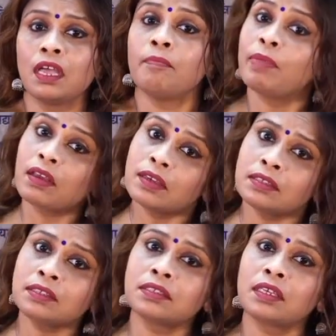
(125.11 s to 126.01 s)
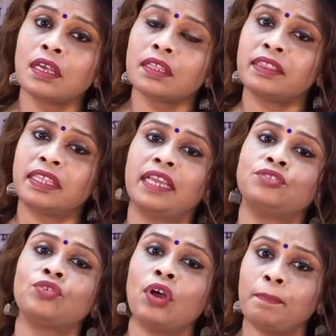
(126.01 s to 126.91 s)
because they do
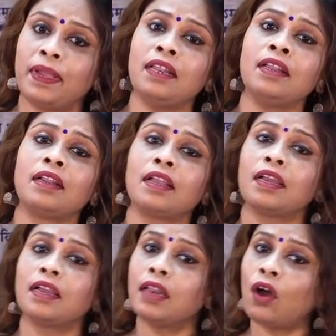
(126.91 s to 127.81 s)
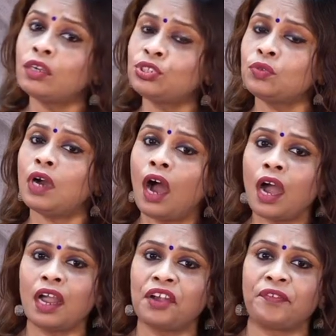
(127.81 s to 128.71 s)
not belong to our
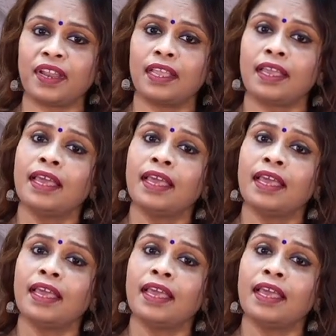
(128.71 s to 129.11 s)
country.